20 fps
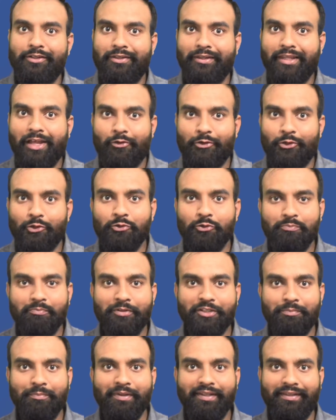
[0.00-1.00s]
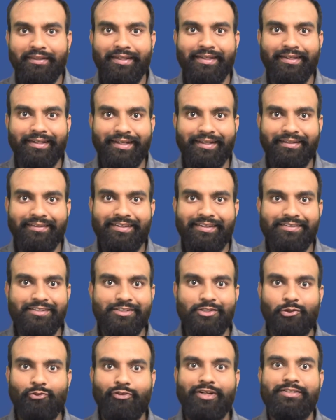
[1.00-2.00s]
Now you must be thinking this
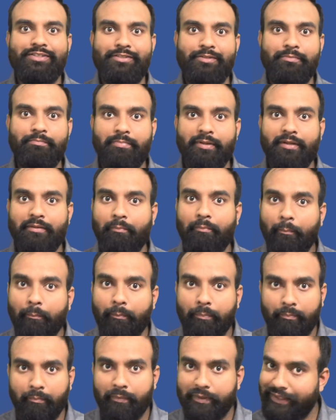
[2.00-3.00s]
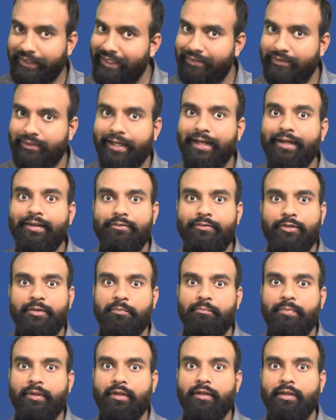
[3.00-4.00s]
is quite simple. Yes, it is
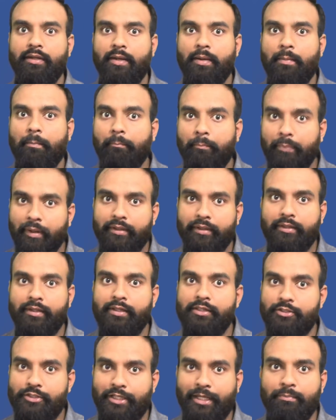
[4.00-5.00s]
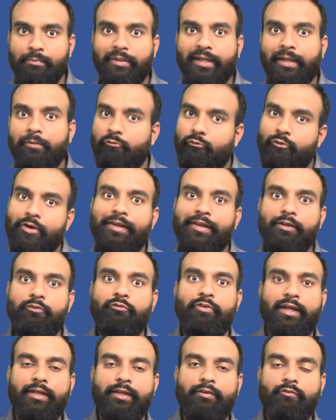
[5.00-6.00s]
simple, but same time very
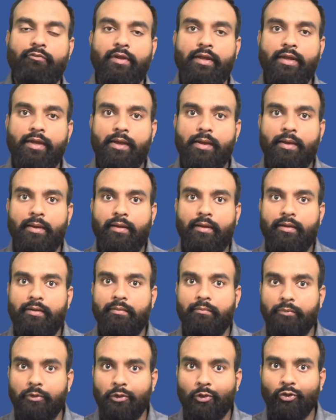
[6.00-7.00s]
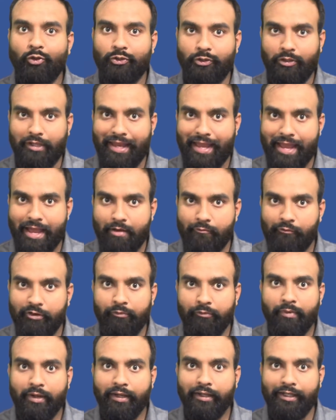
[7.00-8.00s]
effective. Not
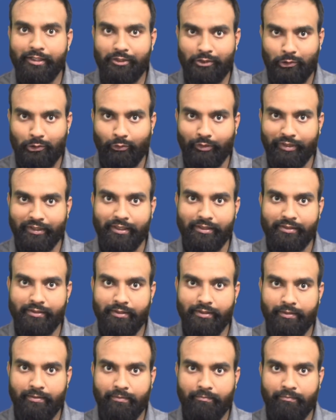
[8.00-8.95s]
everyone is doing this.